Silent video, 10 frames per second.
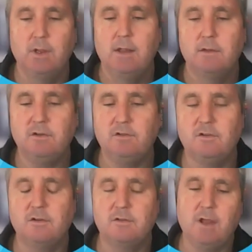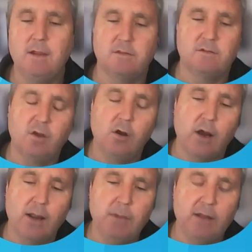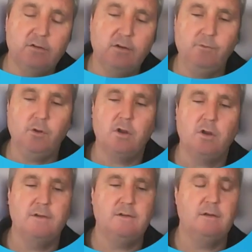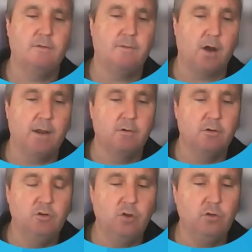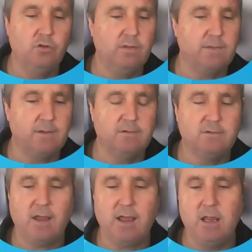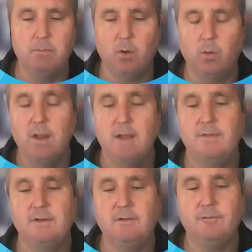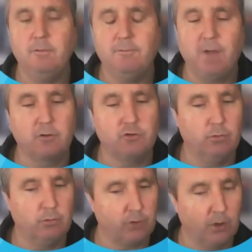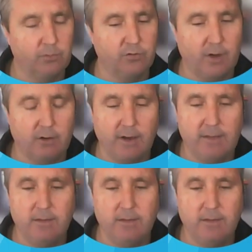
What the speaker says: Just take time and see if you can identify, using this table, the different functional groups that are in